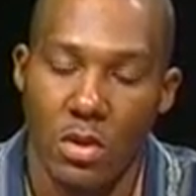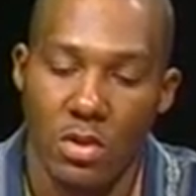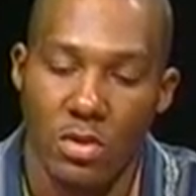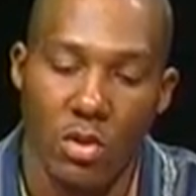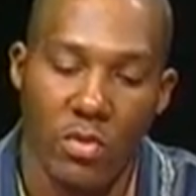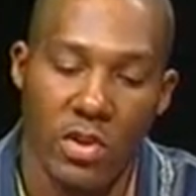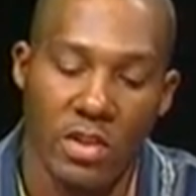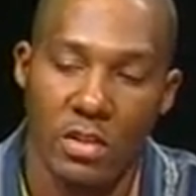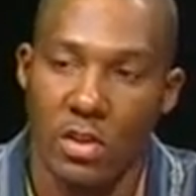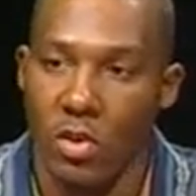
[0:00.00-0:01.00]
So
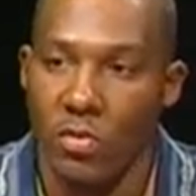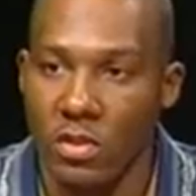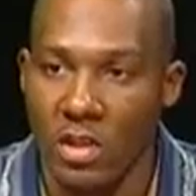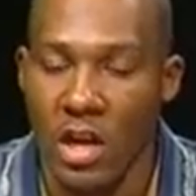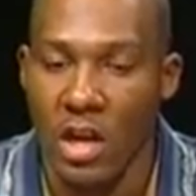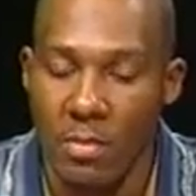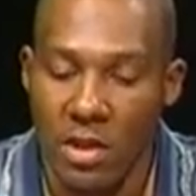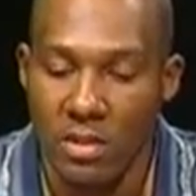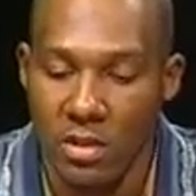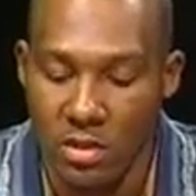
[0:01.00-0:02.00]
eventually, over time,
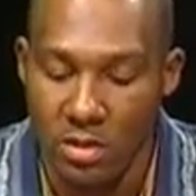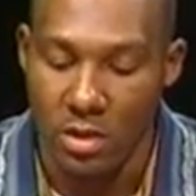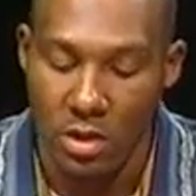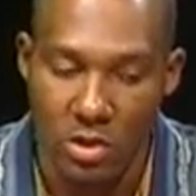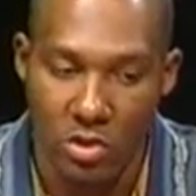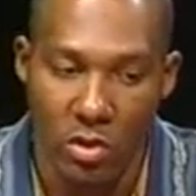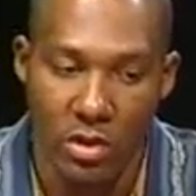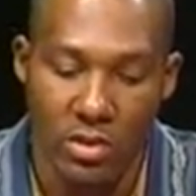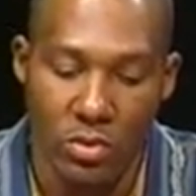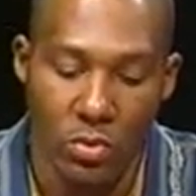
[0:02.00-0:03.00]
I just
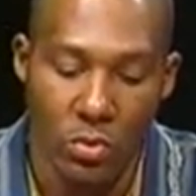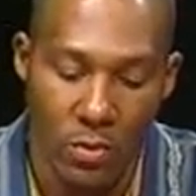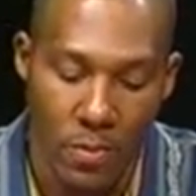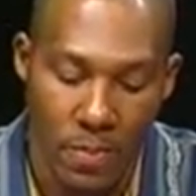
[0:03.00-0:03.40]
started to